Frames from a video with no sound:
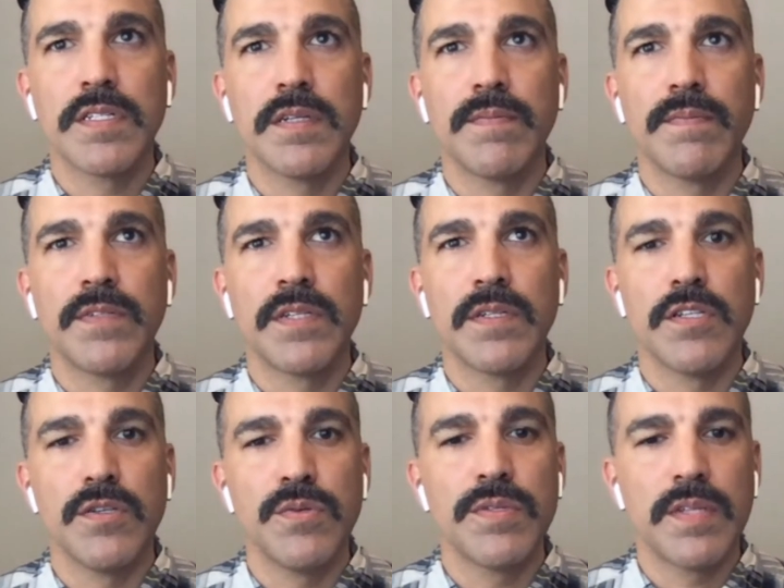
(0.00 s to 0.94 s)
to
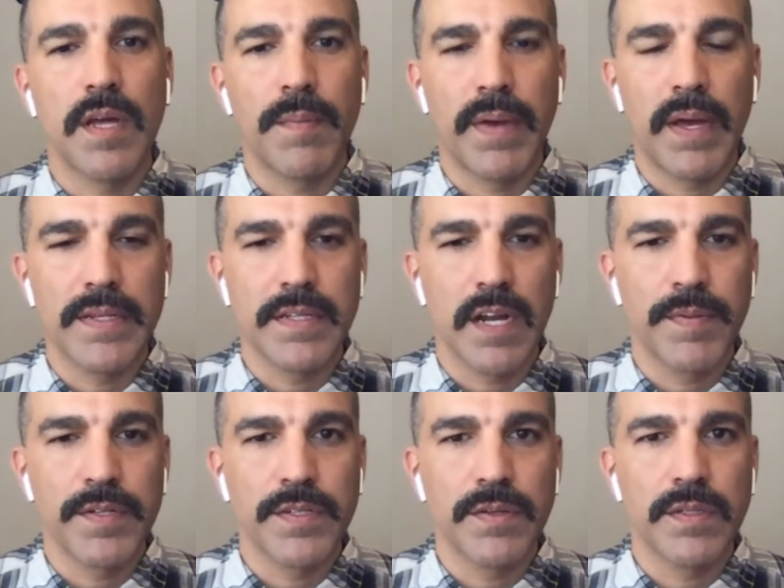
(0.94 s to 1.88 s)
use them as an
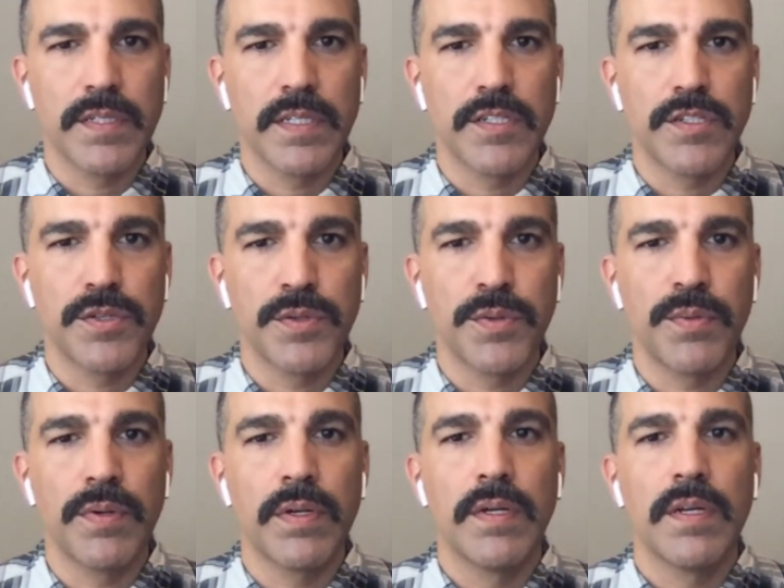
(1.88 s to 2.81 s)
opportunity to,